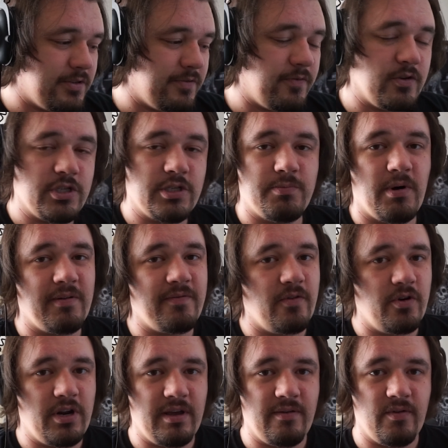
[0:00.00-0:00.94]
First
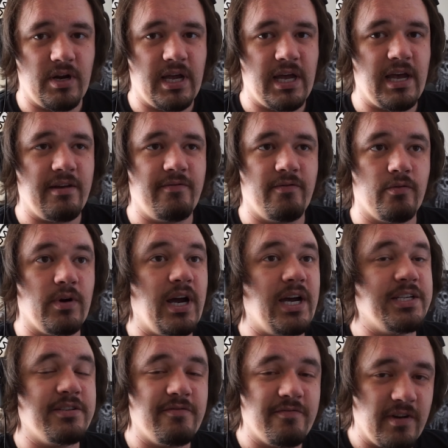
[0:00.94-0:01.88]
smartphone I ever had.
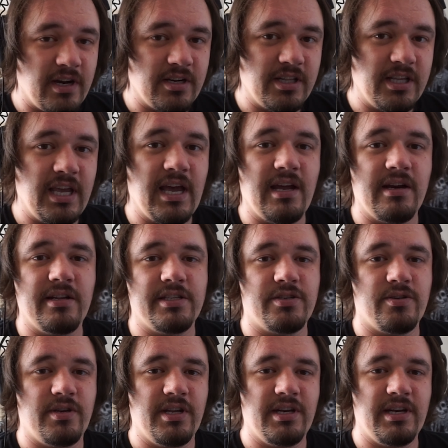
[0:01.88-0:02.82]
Verizon finally had it, so
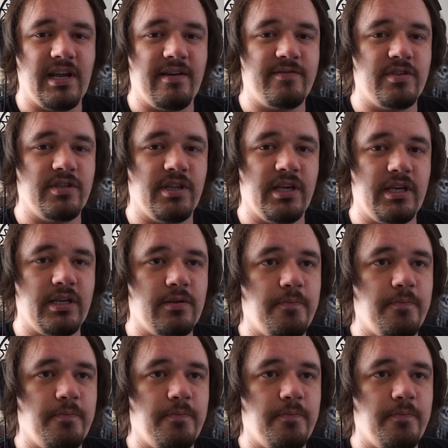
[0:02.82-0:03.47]
I didn't have to